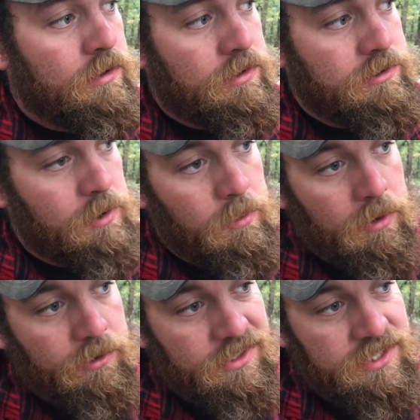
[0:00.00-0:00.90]
so we're
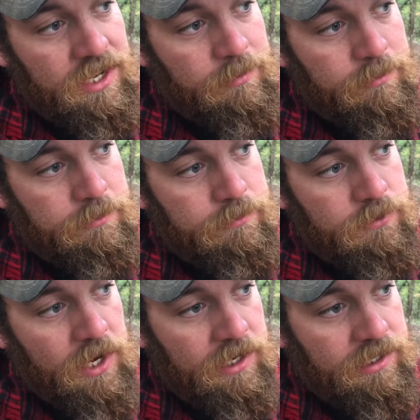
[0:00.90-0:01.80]
on the same
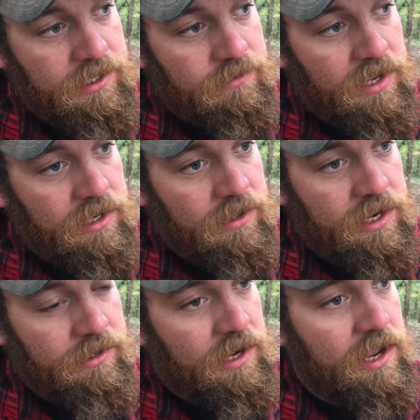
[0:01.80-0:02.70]
tract of TVA
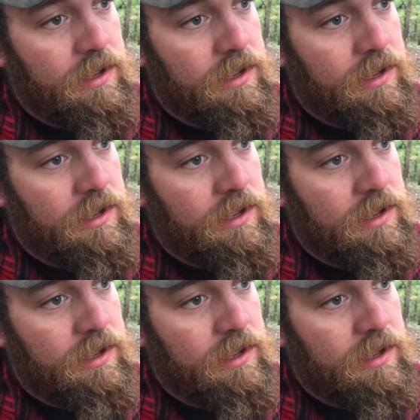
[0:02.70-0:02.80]
land that